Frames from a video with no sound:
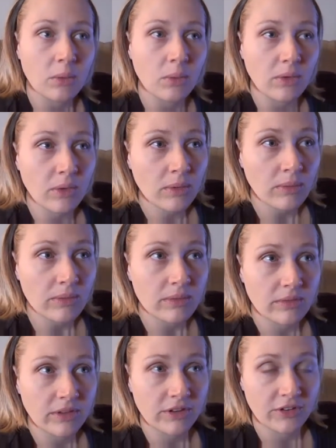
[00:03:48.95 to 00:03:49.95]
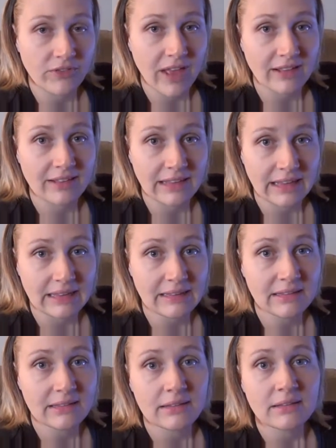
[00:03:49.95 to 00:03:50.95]
Well, there's
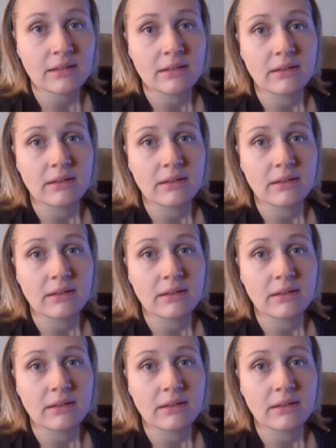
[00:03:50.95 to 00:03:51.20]
vaccines,